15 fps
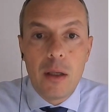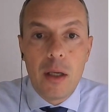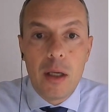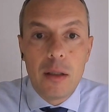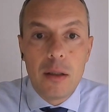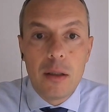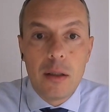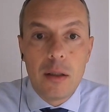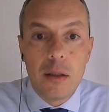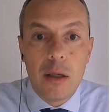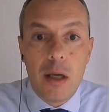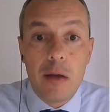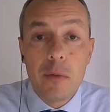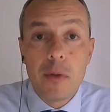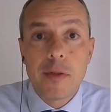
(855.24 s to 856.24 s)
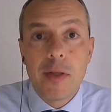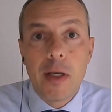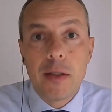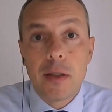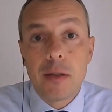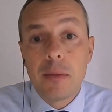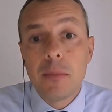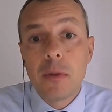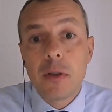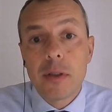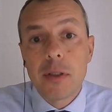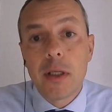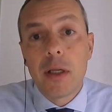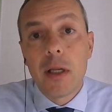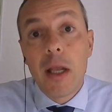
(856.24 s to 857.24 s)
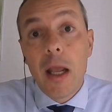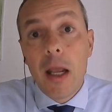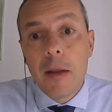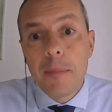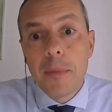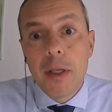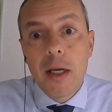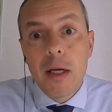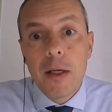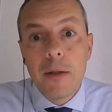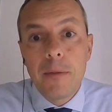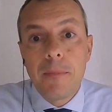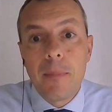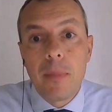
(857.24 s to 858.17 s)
And I will say that more than API,